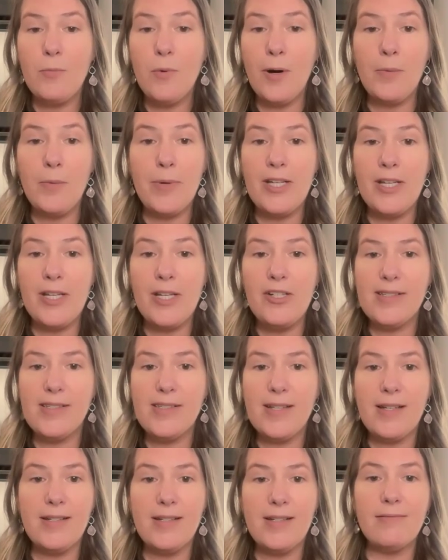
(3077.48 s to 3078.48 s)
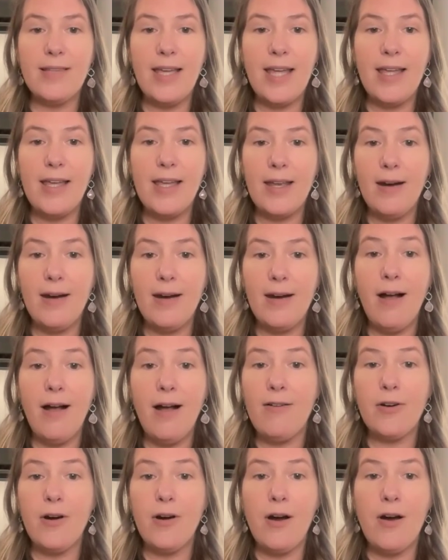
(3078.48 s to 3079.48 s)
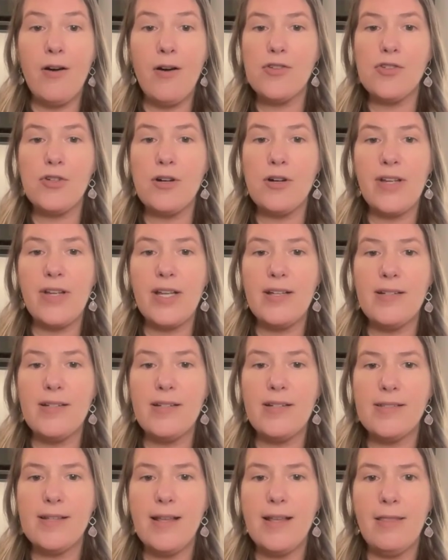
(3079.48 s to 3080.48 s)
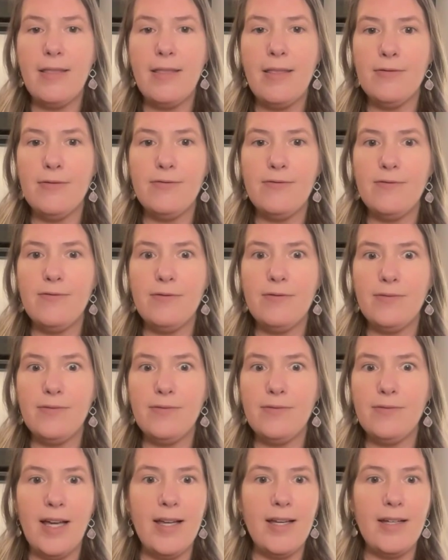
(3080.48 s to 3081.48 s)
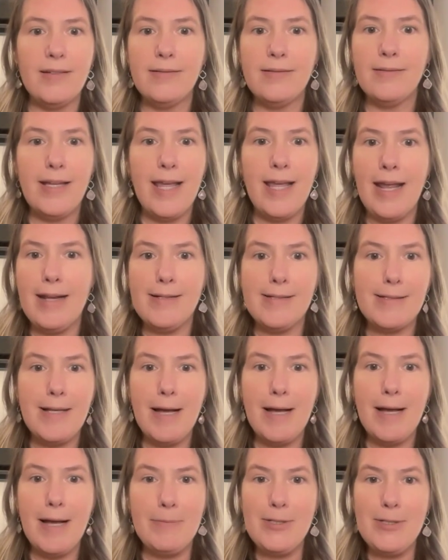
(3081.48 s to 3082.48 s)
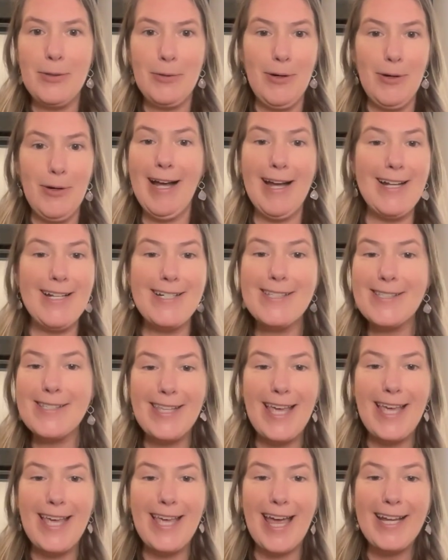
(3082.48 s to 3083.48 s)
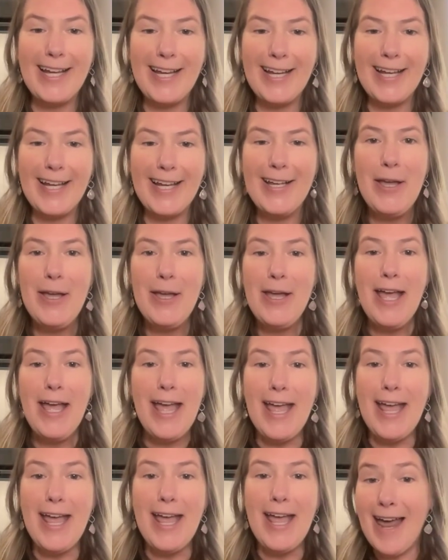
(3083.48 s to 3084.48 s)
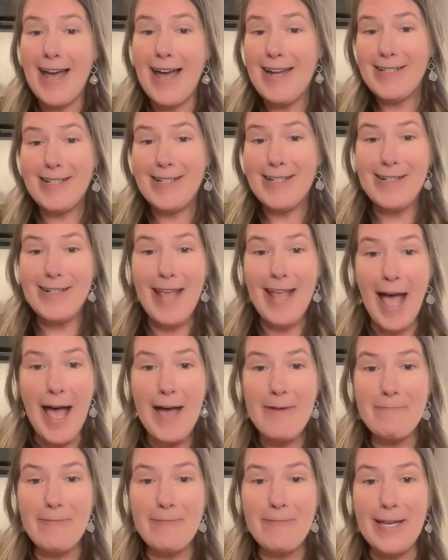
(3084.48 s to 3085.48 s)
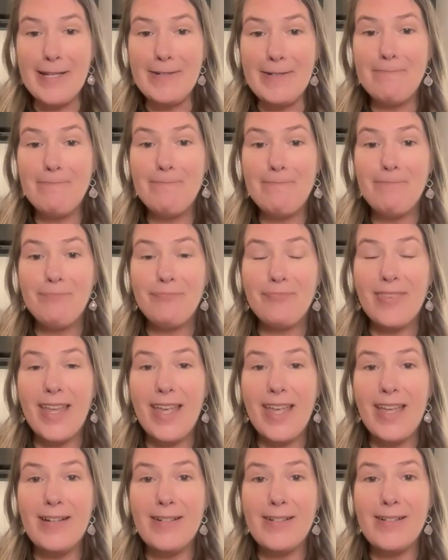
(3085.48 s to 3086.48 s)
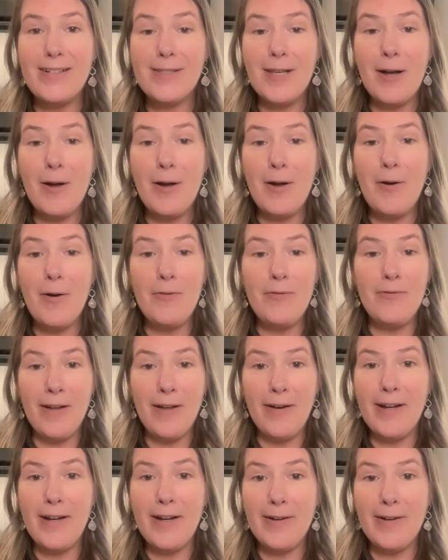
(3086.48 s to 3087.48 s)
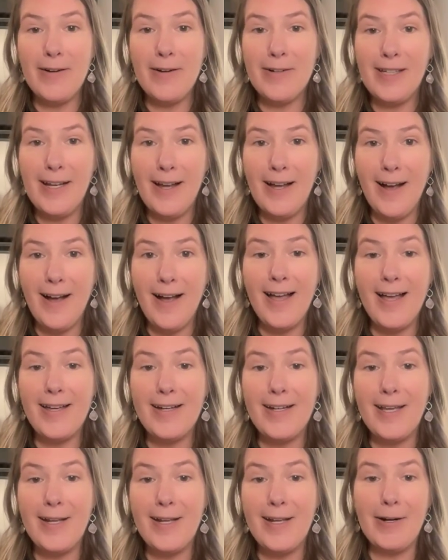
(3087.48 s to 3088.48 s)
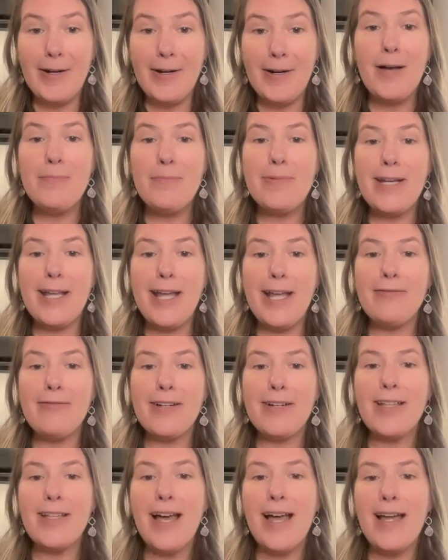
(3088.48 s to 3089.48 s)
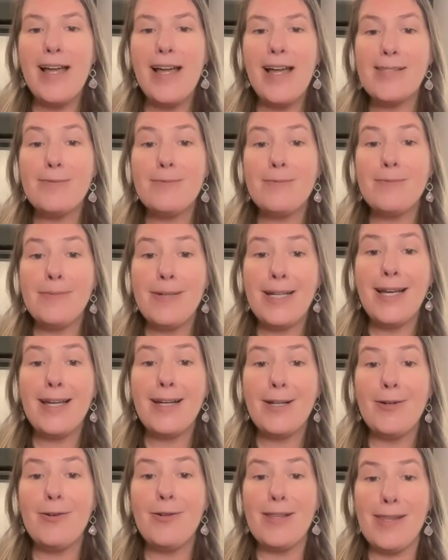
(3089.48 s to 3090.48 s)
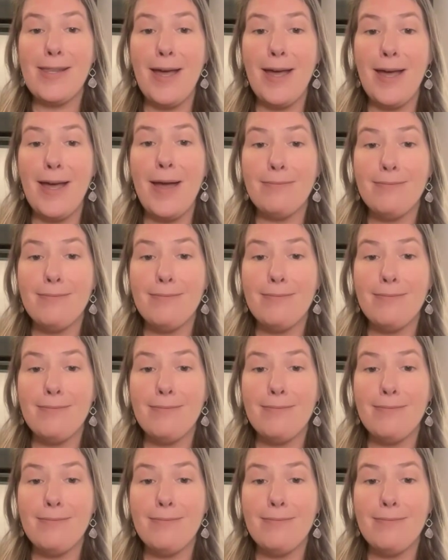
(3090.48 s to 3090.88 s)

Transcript: where we just send a link and offer our service and the floodgates come to us. Like, if that doesn't happen. And so very early on in our company, I realized we got to go to them.